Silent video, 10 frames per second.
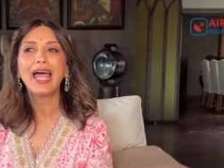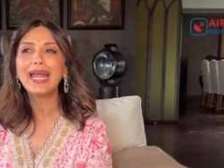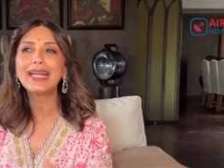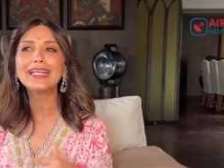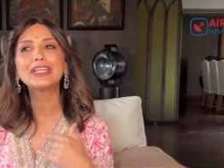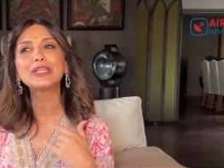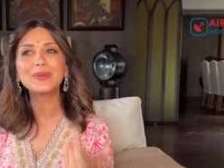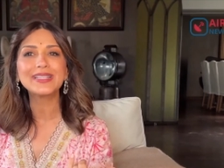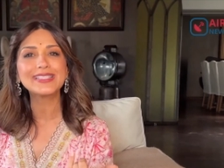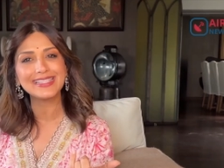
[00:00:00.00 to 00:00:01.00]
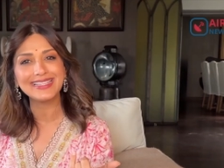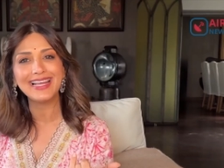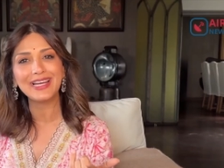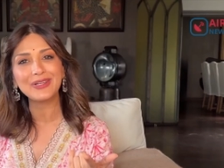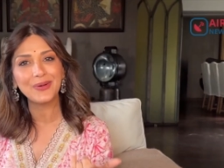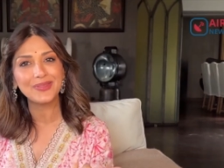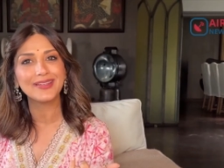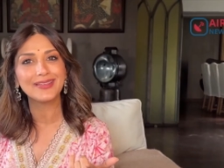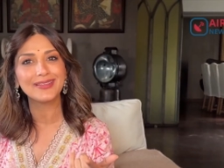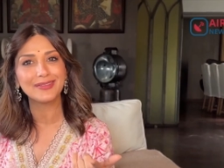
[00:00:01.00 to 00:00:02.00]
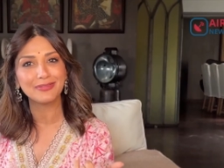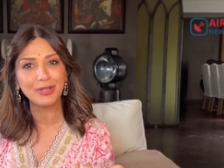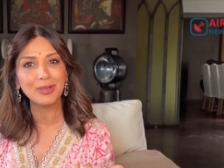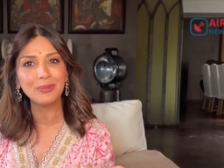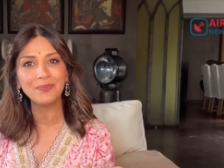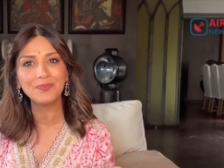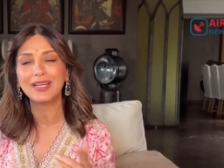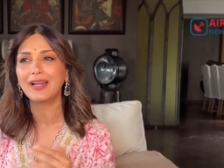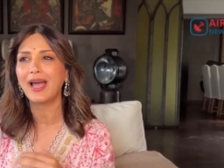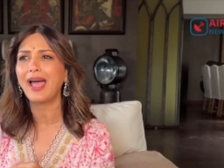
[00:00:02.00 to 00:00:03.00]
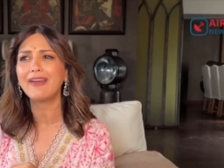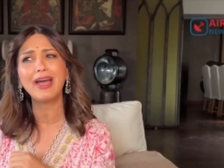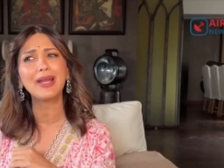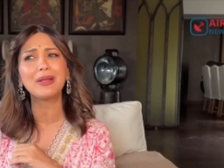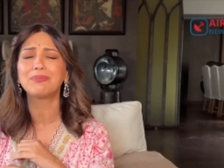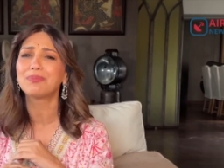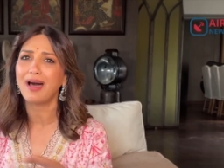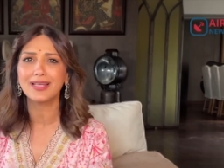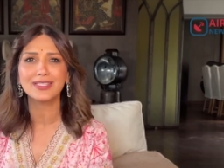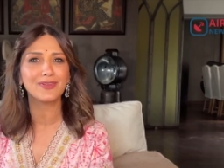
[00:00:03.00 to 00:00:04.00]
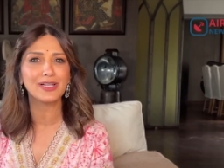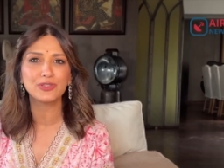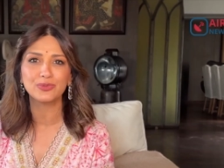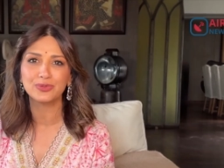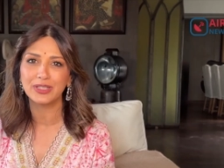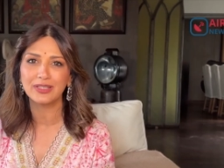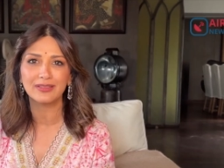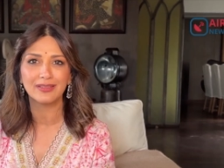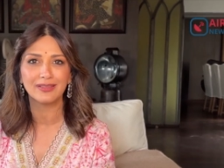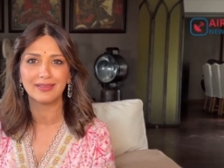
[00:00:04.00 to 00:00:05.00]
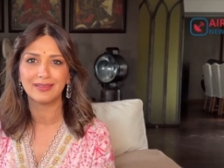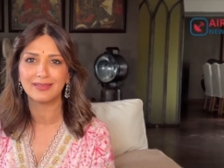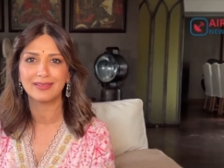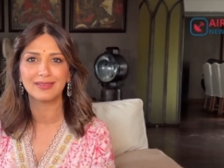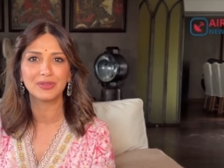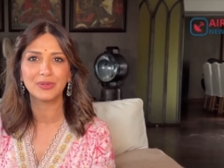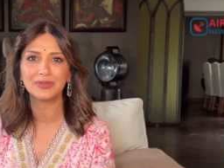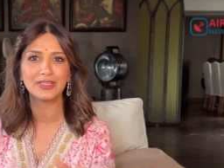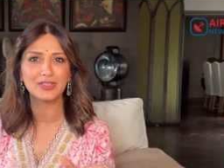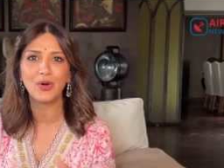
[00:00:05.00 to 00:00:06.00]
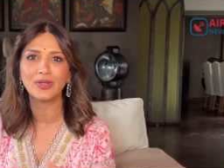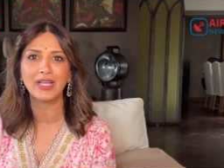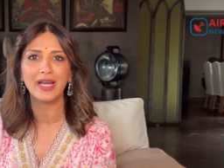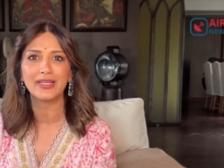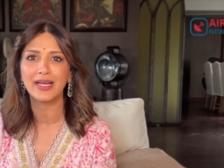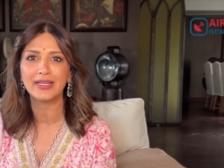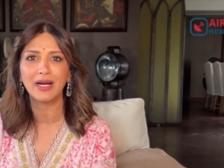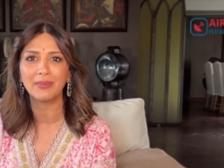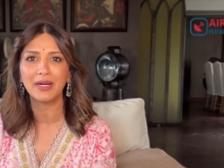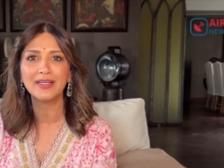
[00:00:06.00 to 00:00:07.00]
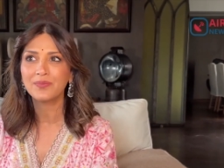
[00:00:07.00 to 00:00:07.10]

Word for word: And I think you can see that on the film that I've had a blast while shooting, uh, you know, the song "Dai Dai Dama.